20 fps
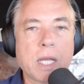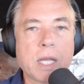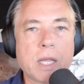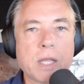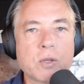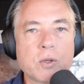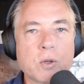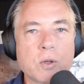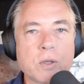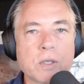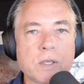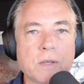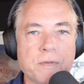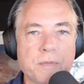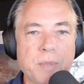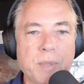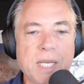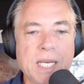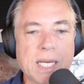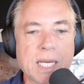the source
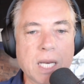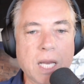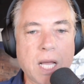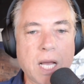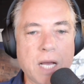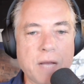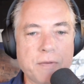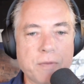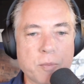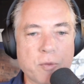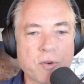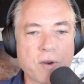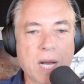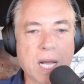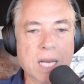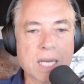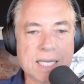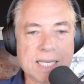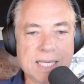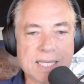of meaning in life and
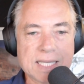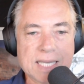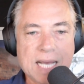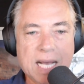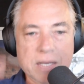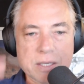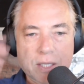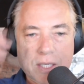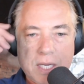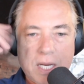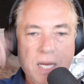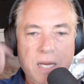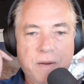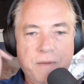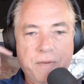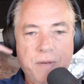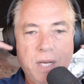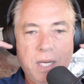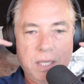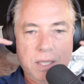morality is outside
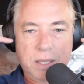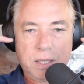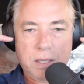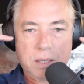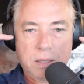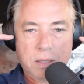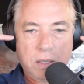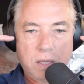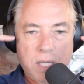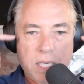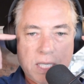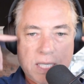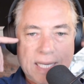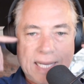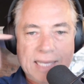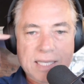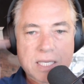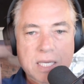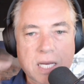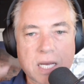of us, right? It's
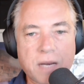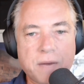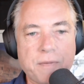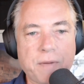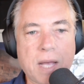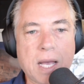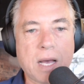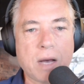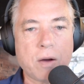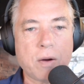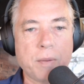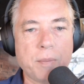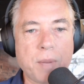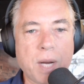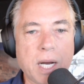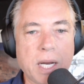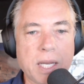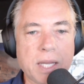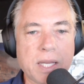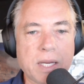outside of our mind.